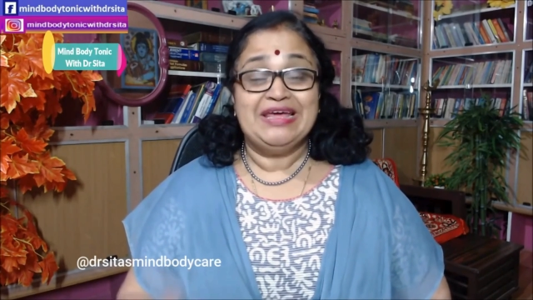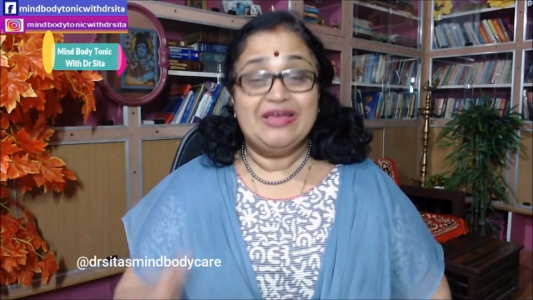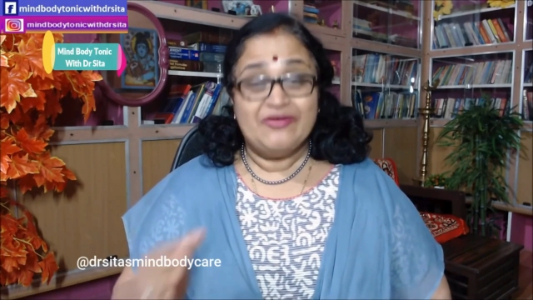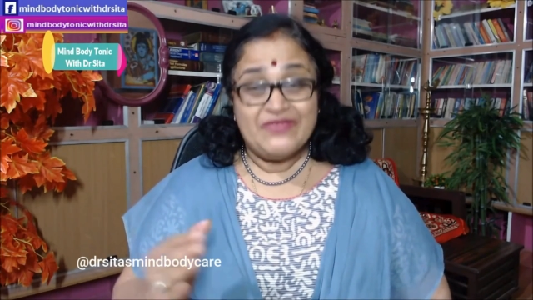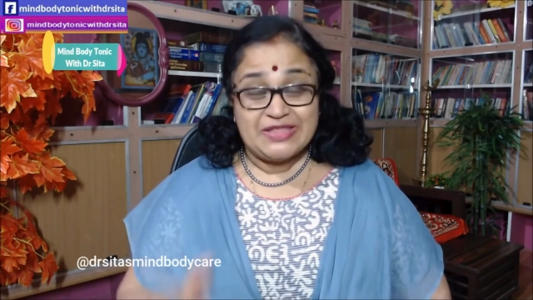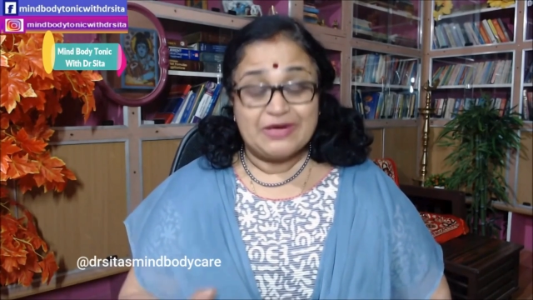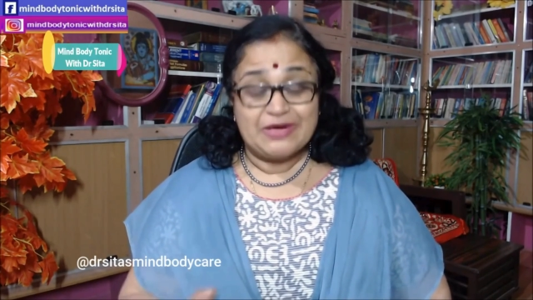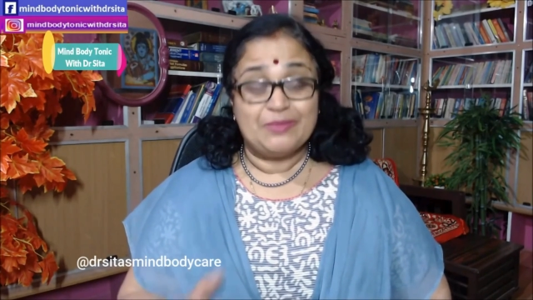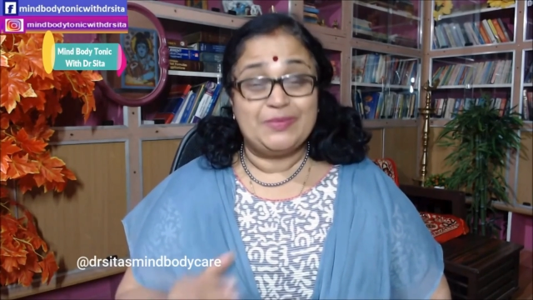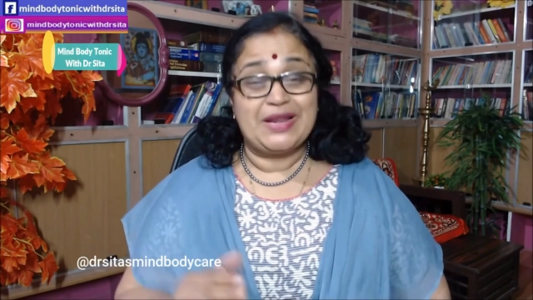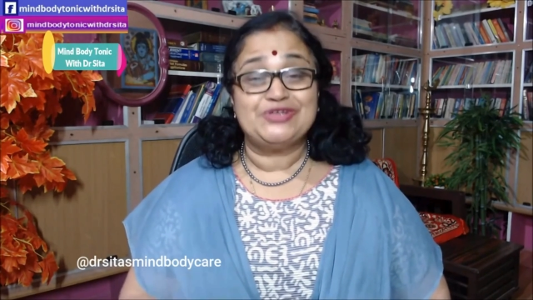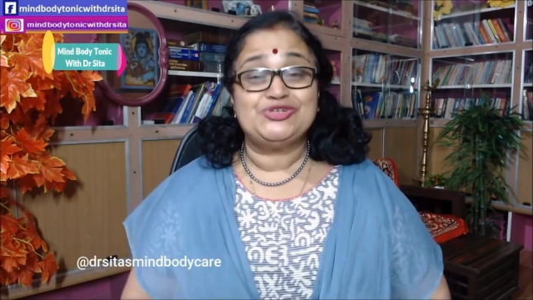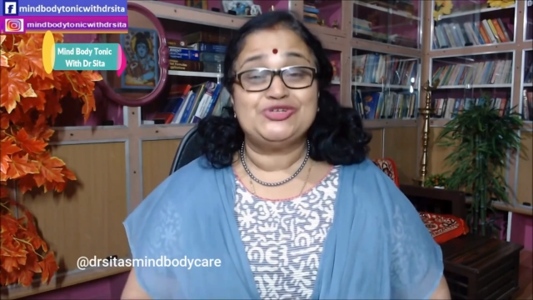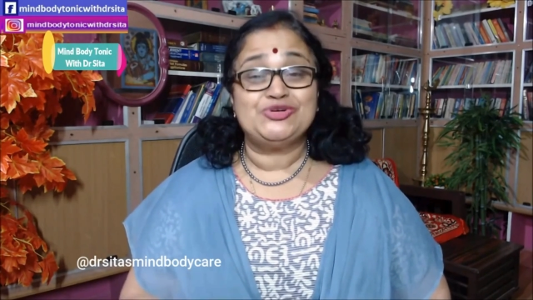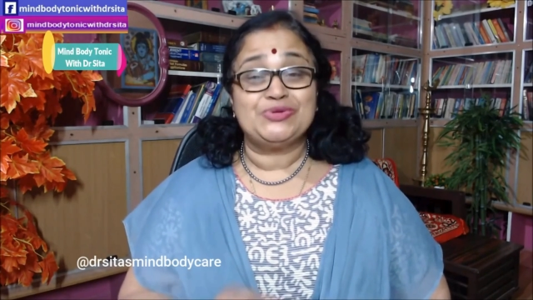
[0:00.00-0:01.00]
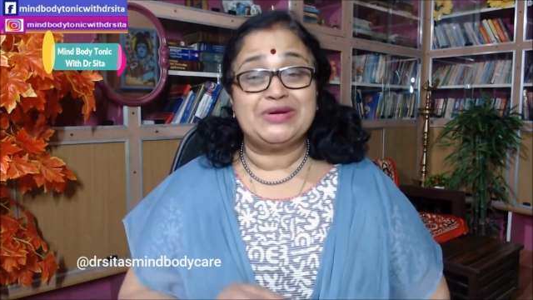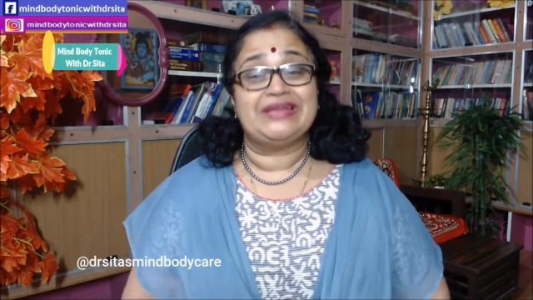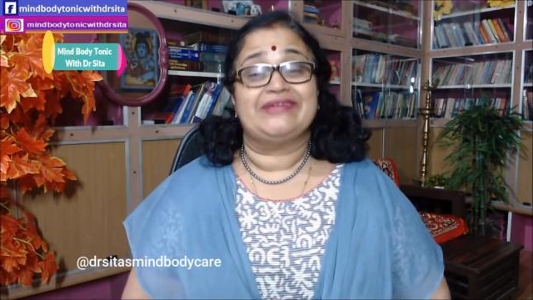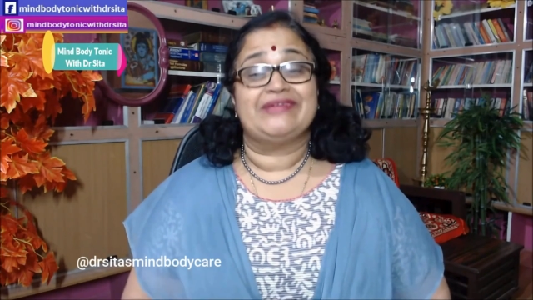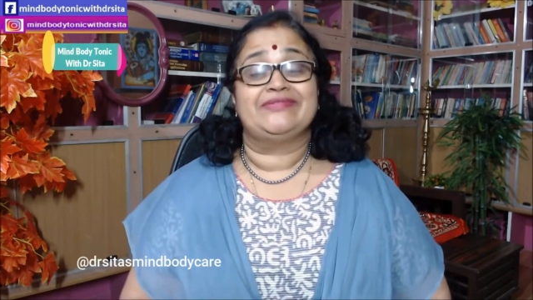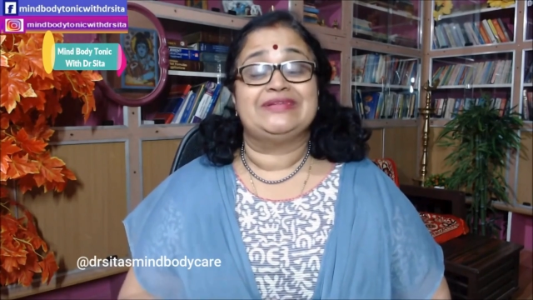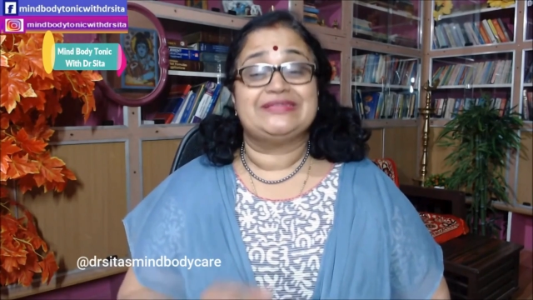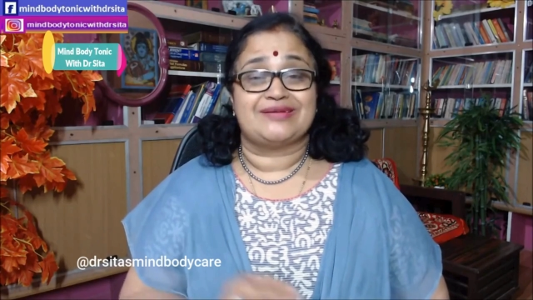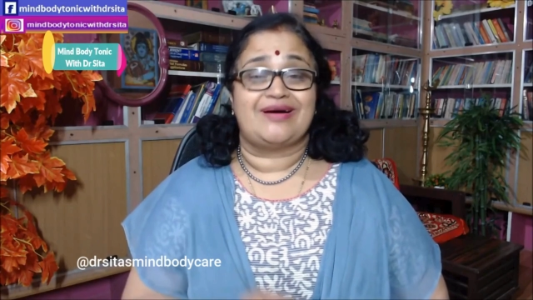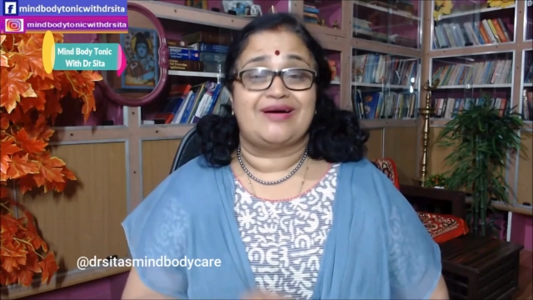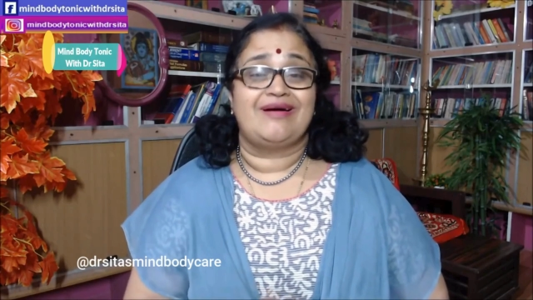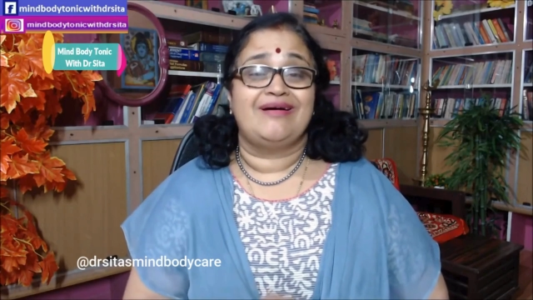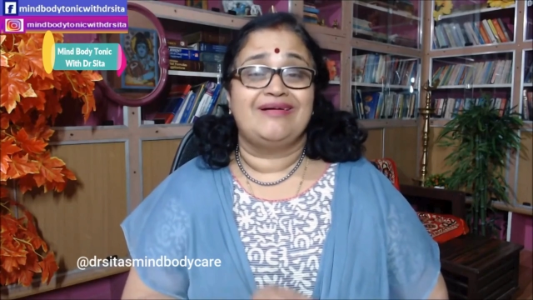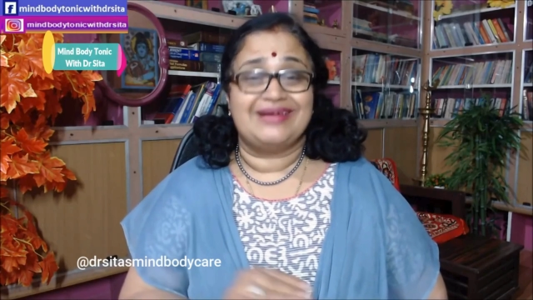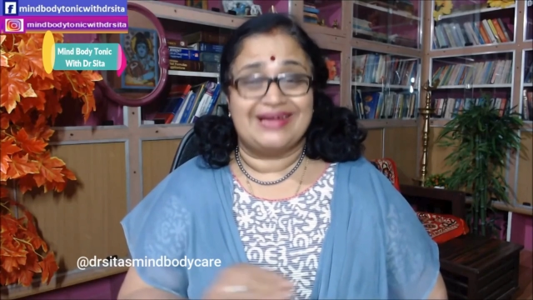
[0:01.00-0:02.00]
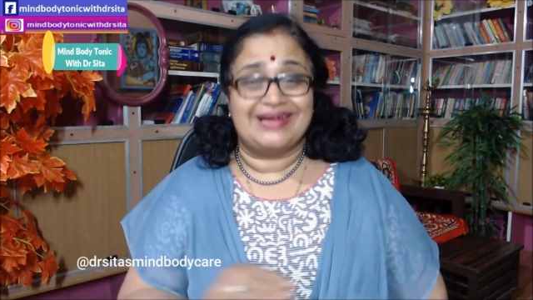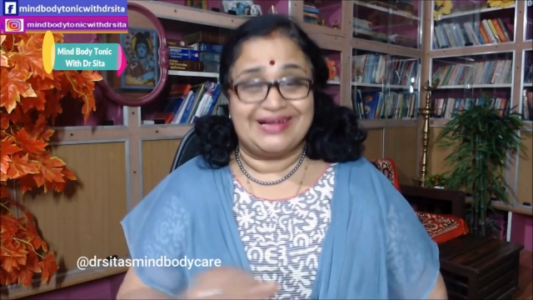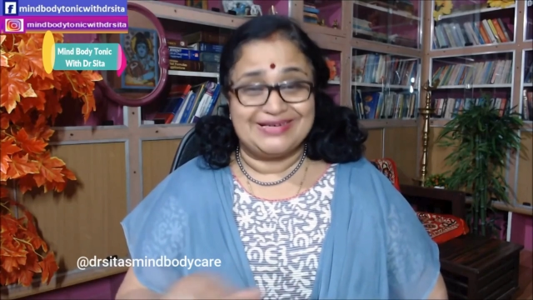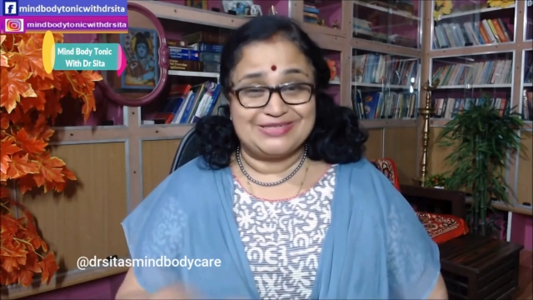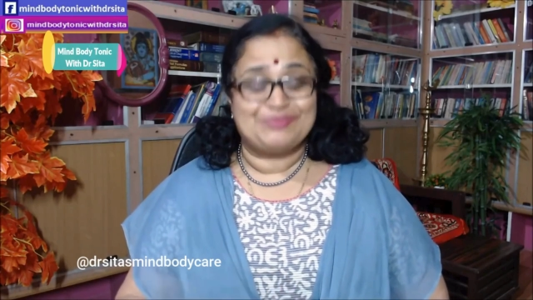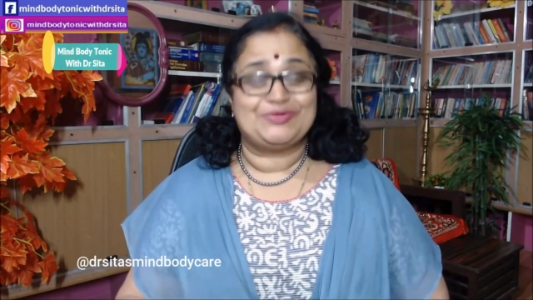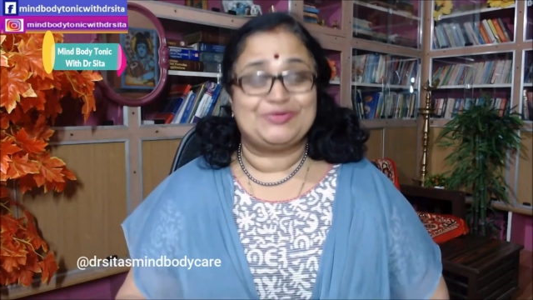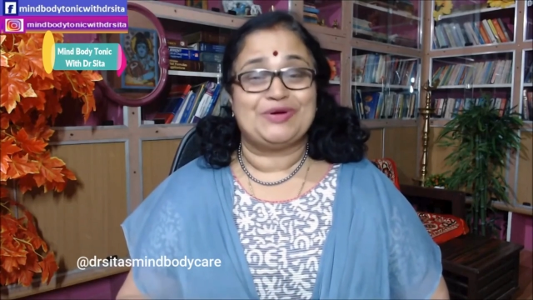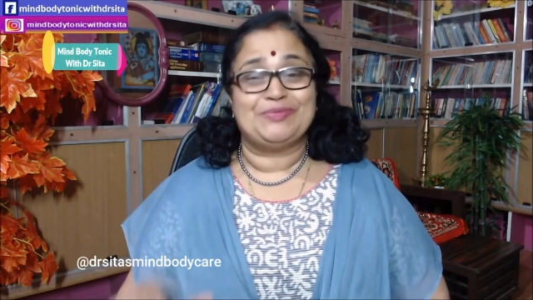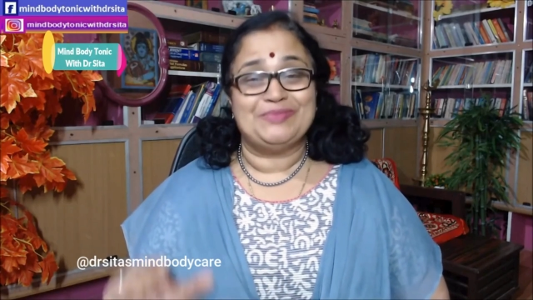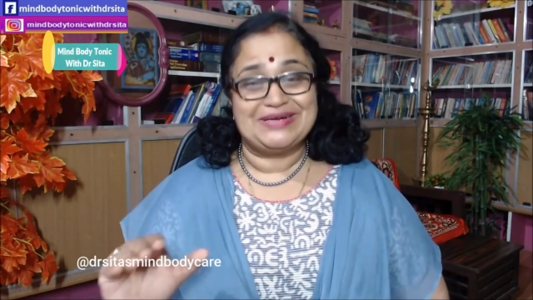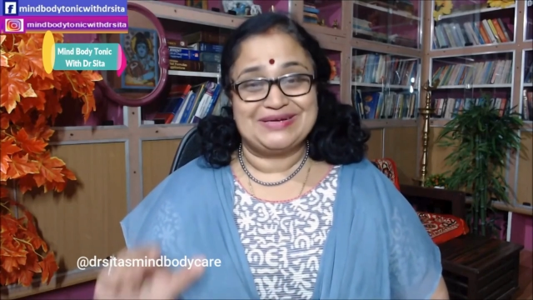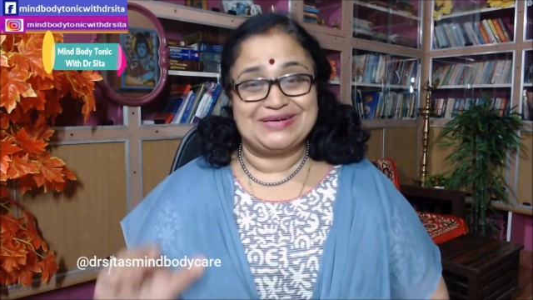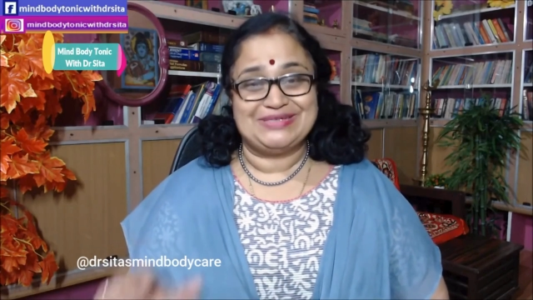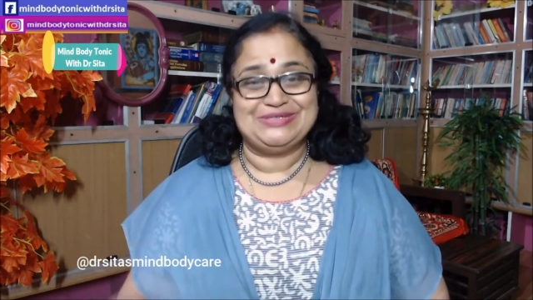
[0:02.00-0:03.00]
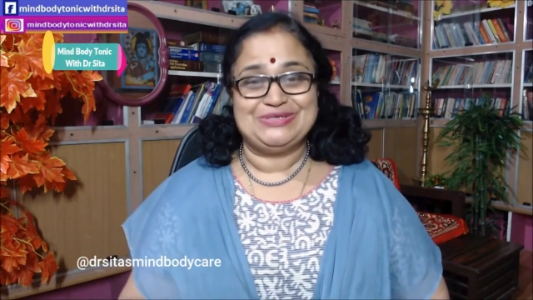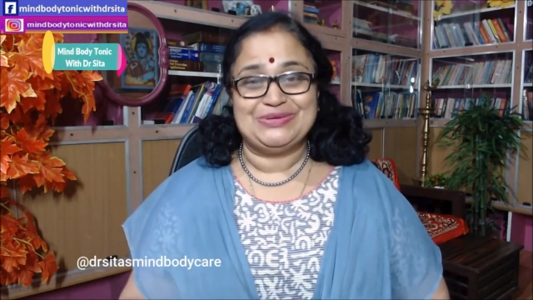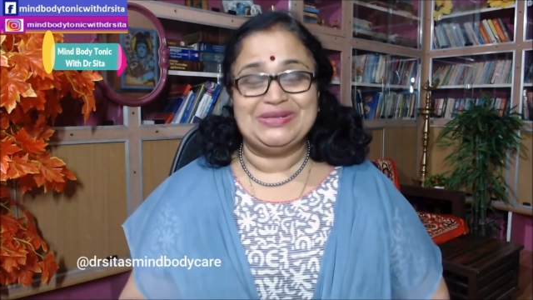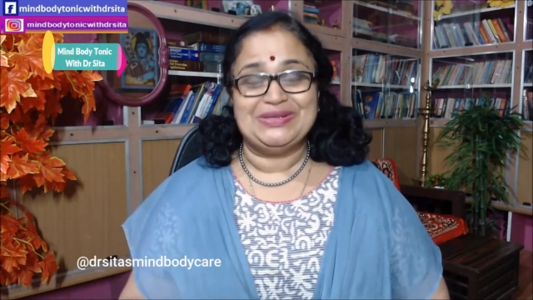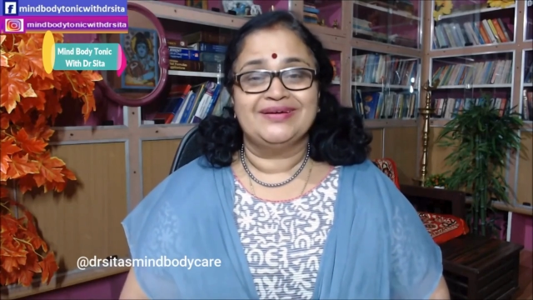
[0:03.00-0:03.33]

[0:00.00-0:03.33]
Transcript: with her blood sugar levels all under proper control,